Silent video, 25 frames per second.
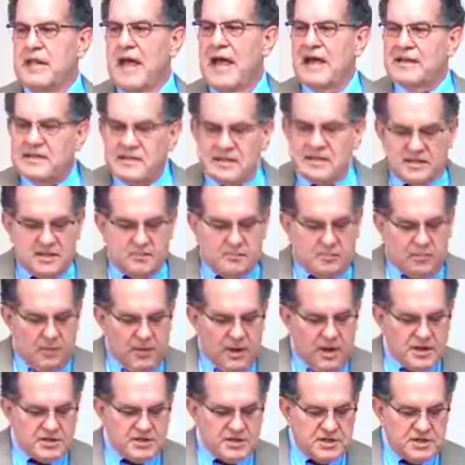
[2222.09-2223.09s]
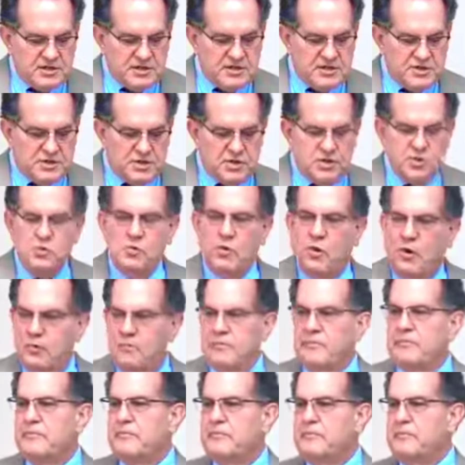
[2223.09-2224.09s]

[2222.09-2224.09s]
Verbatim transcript: That's the precious jewel